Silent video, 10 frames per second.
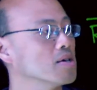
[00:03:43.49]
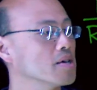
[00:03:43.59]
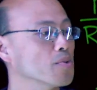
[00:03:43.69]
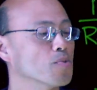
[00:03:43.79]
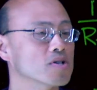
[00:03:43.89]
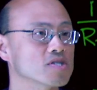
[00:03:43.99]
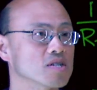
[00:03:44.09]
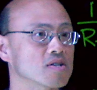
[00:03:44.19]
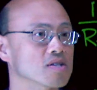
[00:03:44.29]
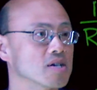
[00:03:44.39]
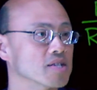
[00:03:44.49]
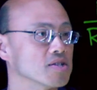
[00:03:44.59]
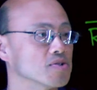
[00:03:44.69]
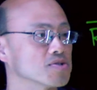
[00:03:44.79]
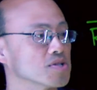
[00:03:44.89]
And what does it look like to
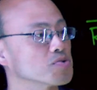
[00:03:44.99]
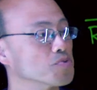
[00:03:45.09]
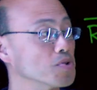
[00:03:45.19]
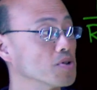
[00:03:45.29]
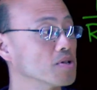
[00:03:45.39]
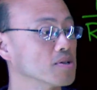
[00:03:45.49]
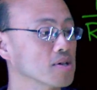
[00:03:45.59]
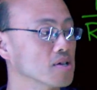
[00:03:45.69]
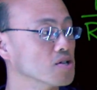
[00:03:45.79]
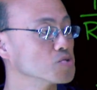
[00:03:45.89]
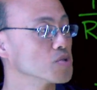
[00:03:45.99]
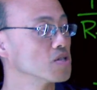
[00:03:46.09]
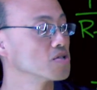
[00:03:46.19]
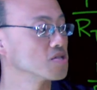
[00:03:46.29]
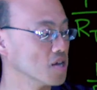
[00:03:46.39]
use this rule? Here's what it
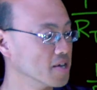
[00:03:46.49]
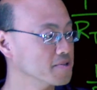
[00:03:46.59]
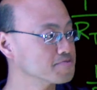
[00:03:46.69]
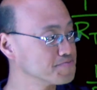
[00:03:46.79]
looks like.